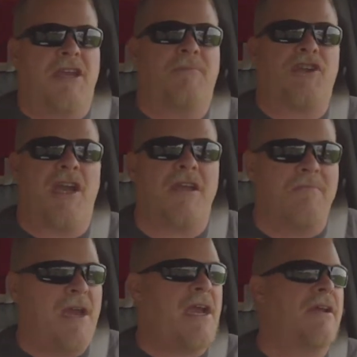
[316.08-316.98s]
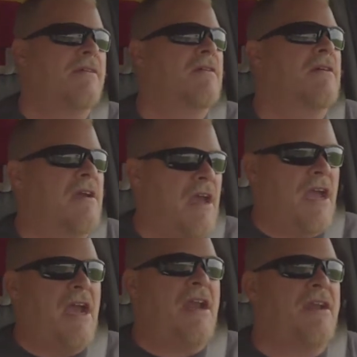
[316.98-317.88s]
Keep checking back,
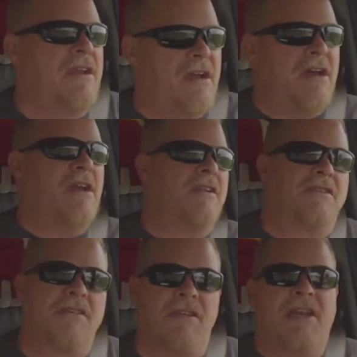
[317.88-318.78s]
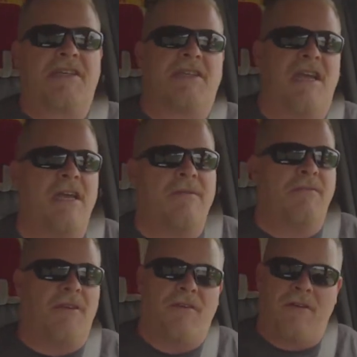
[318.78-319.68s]
and until next time,
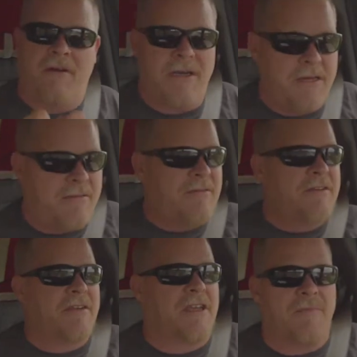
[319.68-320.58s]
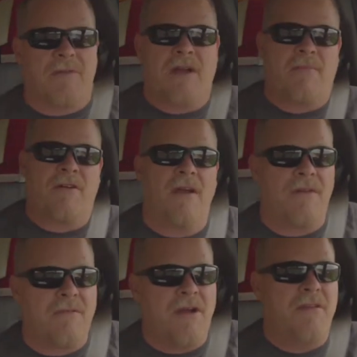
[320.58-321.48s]
you know it. Keep the rubber on
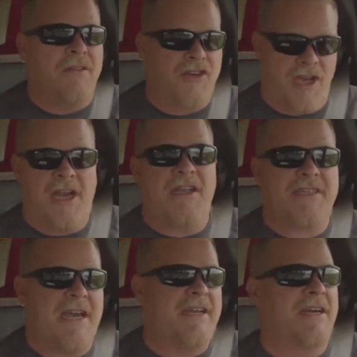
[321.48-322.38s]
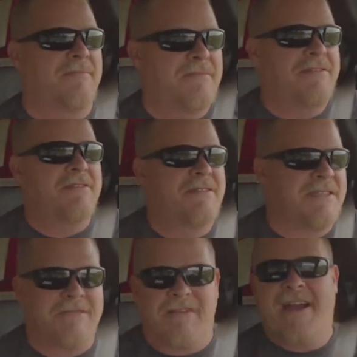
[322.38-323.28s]
the road and the shiny side up.
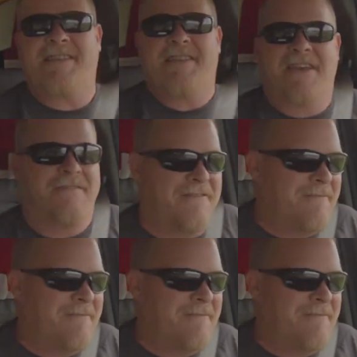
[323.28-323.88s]
Ride safe.